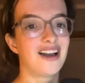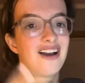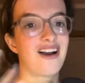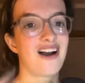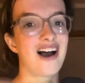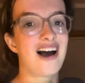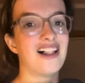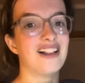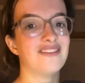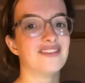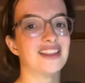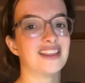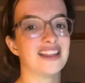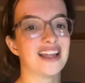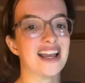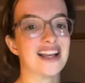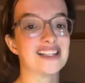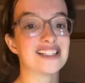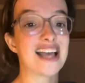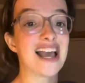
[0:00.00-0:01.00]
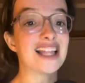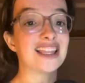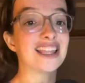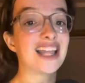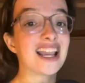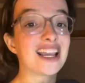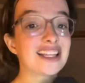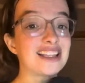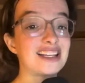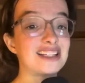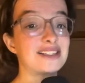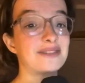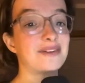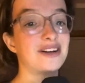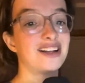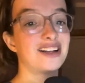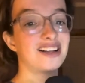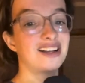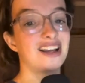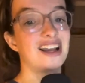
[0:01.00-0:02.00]
all of the things. I like this
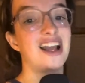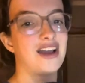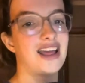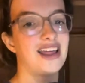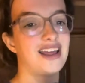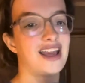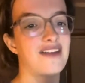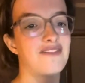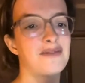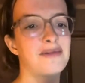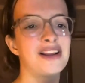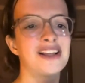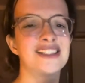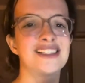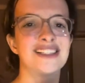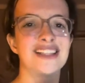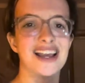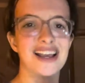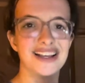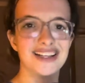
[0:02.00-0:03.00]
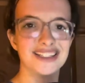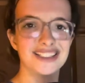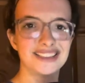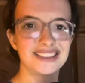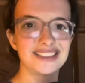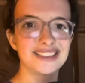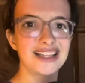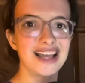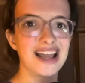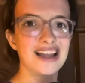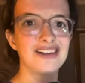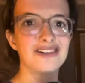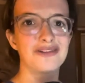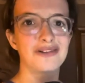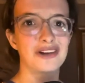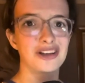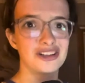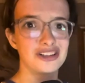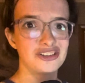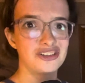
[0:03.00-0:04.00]
one. Everybody says I do a
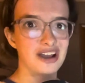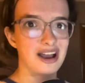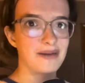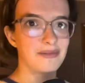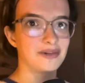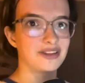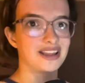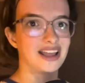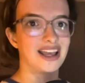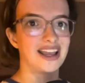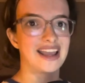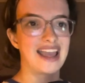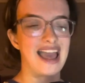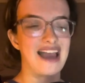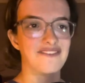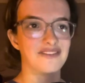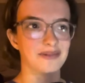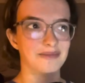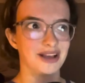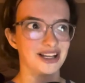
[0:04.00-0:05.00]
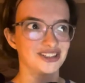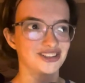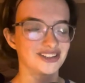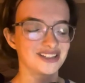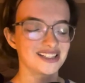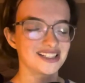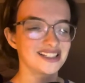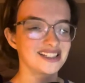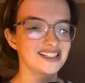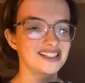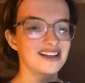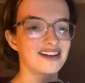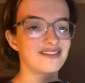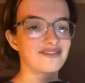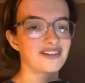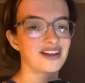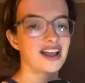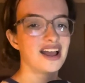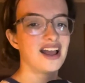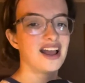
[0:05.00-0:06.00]
good job with like affirmations and stuff
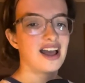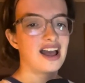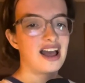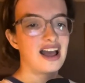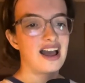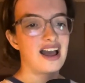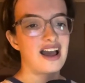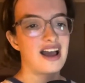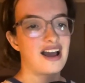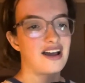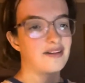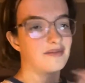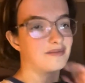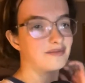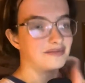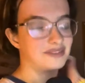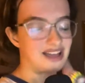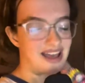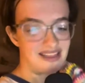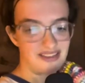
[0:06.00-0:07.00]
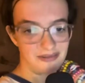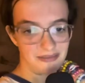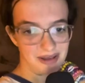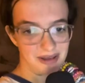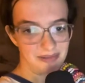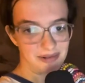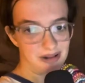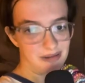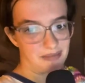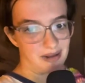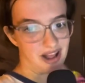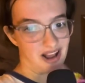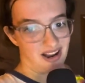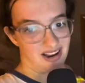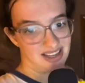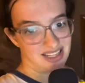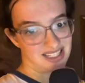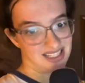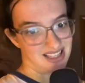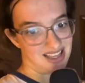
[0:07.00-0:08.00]
um, to other people, but
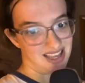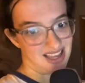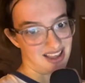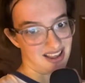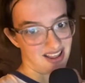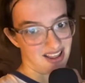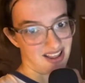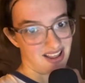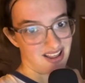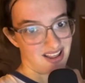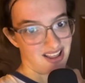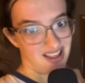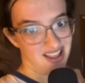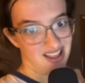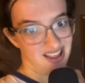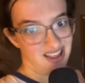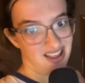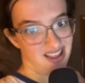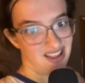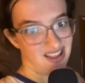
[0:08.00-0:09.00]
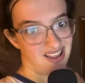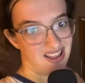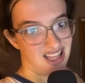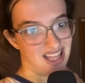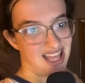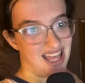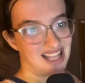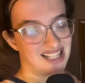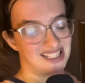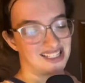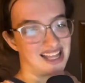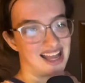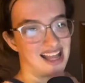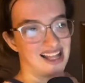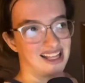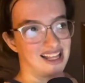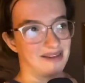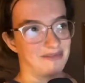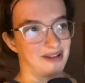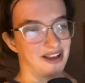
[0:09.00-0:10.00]
honestly, it's not
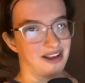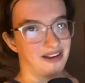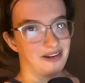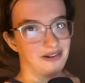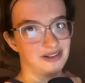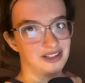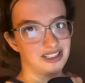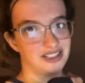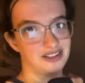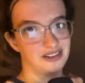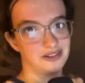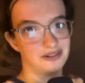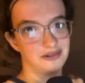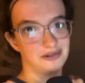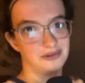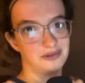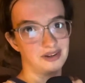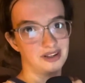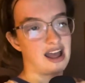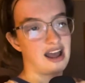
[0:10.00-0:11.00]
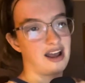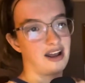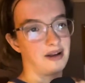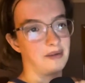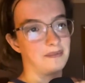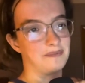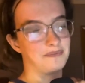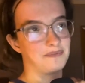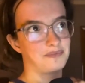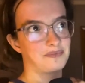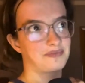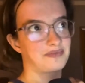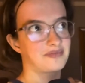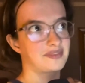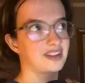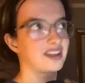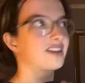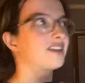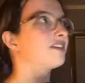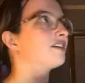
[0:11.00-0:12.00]
like my go to love language to give
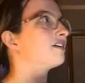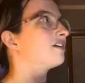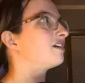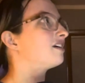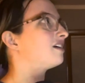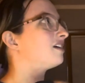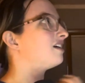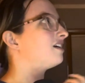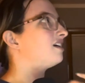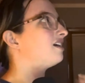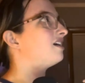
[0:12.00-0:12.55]
or receive.